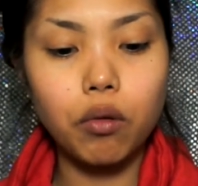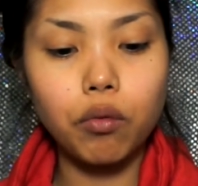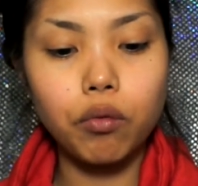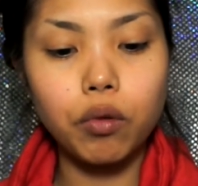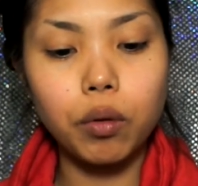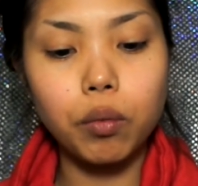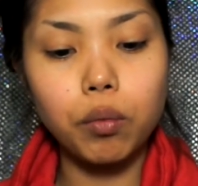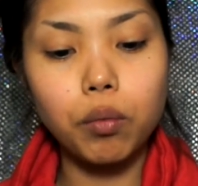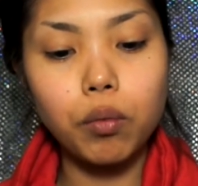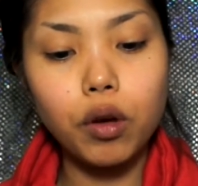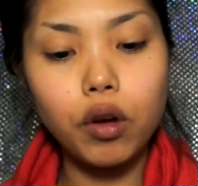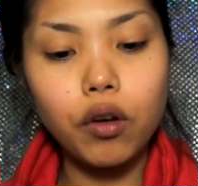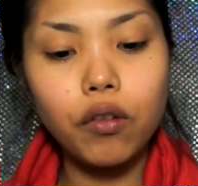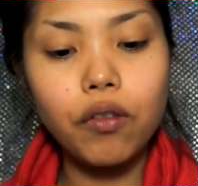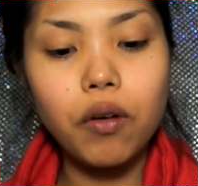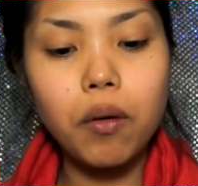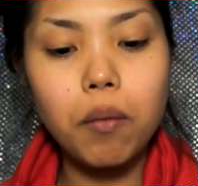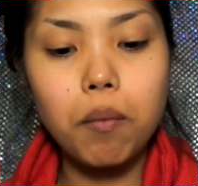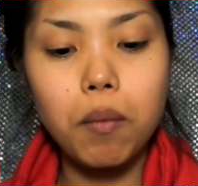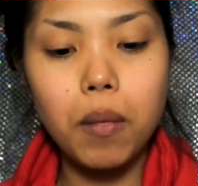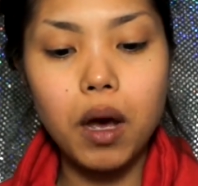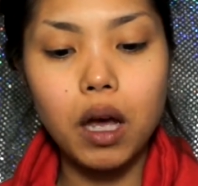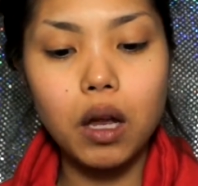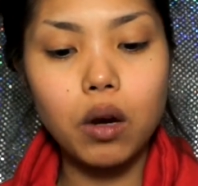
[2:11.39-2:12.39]
Remove
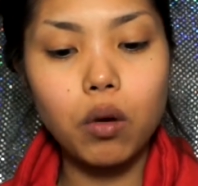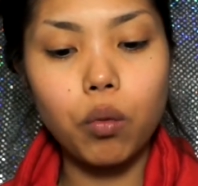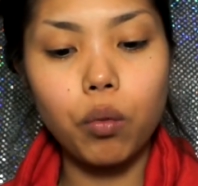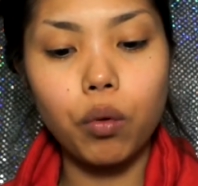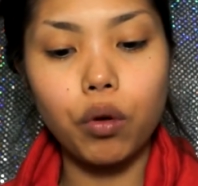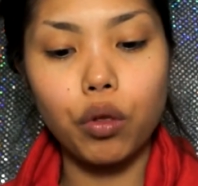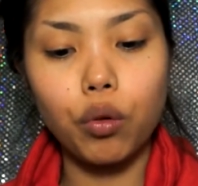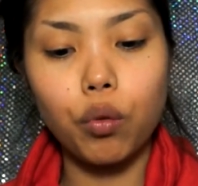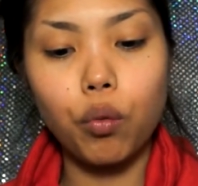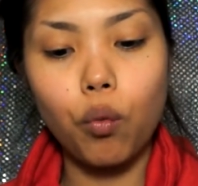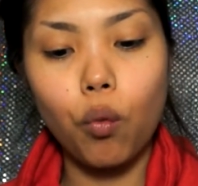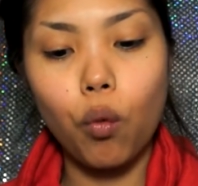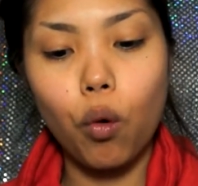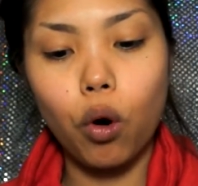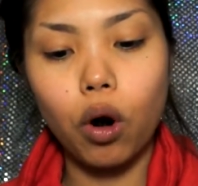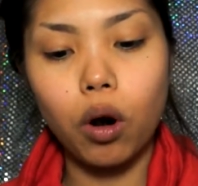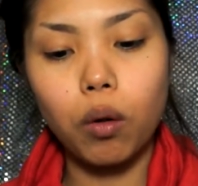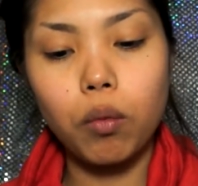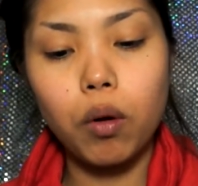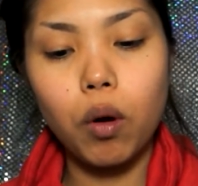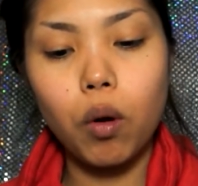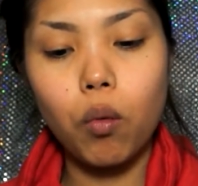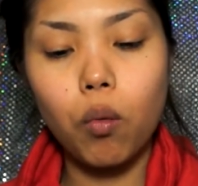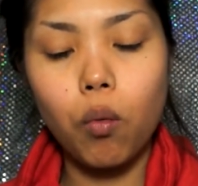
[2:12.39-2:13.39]
mud with
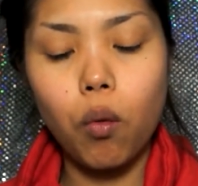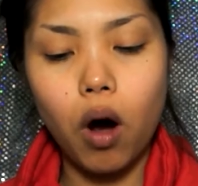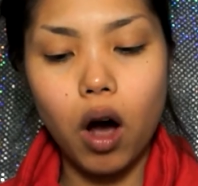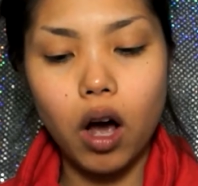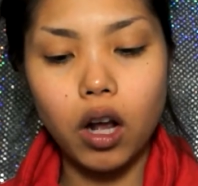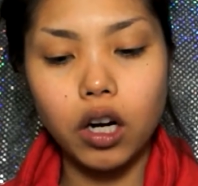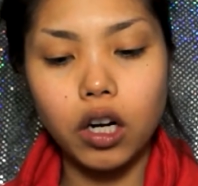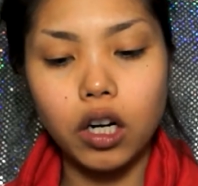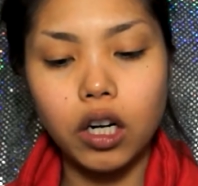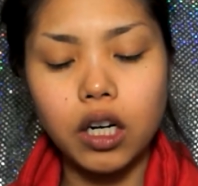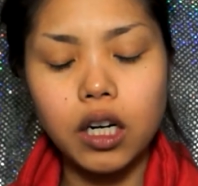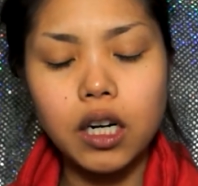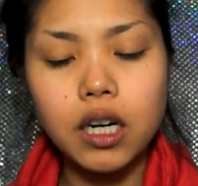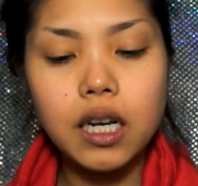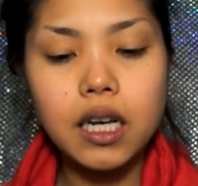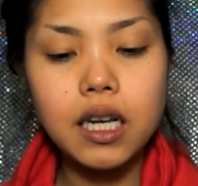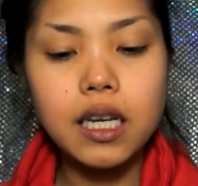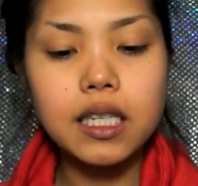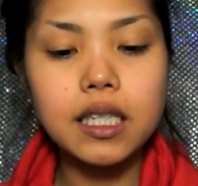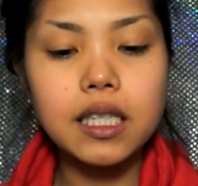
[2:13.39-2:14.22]
warm water.